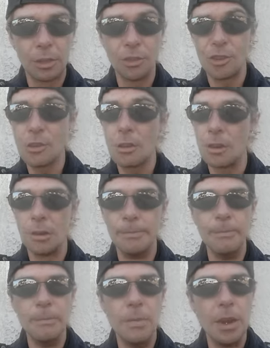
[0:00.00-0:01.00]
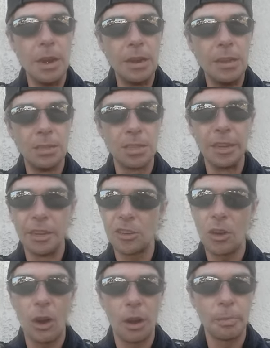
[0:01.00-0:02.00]
Because you're an amazing
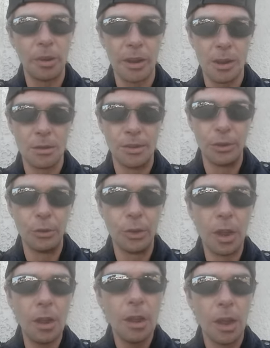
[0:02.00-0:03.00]
guitar player, dude.